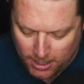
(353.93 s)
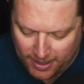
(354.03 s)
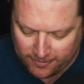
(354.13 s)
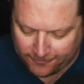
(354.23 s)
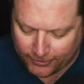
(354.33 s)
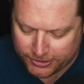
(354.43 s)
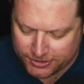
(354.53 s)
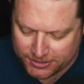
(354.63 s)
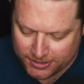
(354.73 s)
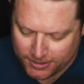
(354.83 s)
His
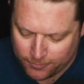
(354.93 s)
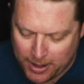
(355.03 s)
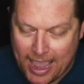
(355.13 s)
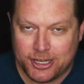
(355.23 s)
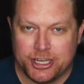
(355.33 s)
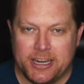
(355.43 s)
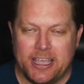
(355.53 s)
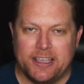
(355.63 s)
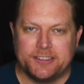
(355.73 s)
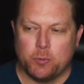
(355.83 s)
first reaction
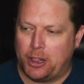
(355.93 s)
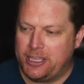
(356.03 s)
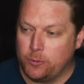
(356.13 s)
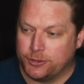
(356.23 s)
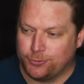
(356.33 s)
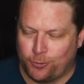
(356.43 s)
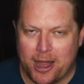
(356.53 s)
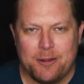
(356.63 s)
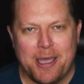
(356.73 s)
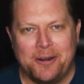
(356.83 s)
is, well, he was
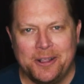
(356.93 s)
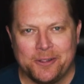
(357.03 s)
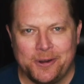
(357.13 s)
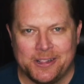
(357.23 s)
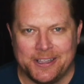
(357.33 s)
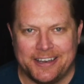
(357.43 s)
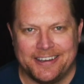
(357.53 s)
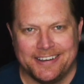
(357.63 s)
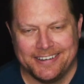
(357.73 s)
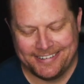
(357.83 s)
right about Hillary Clinton.